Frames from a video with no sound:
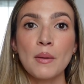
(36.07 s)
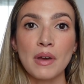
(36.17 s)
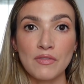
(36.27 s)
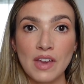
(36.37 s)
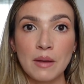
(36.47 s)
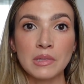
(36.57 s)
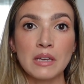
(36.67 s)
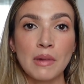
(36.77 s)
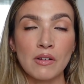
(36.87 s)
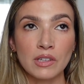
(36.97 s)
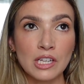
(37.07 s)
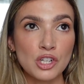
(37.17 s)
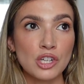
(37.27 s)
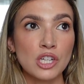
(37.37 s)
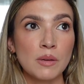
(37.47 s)
My family, my
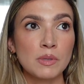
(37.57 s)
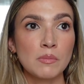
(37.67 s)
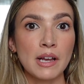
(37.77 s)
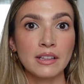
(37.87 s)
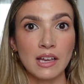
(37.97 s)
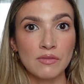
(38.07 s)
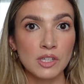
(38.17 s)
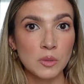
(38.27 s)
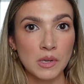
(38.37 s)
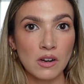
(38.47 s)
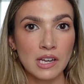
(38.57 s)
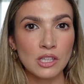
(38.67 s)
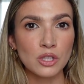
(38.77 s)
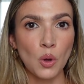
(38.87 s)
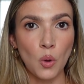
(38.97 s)
relationships, my life
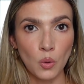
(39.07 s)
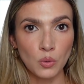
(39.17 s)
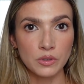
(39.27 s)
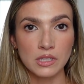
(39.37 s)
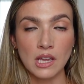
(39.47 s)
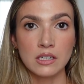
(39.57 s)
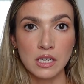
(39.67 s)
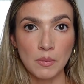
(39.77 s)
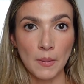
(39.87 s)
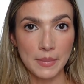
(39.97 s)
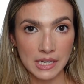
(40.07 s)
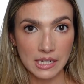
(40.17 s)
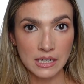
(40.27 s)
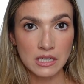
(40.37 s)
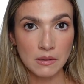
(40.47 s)
experience hold deeper
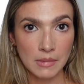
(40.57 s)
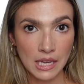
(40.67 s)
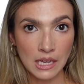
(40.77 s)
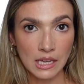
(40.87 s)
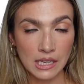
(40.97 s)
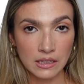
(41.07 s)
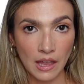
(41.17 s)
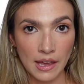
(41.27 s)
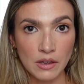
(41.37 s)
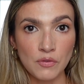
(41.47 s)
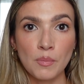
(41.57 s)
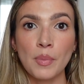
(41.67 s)
meaning to me in life,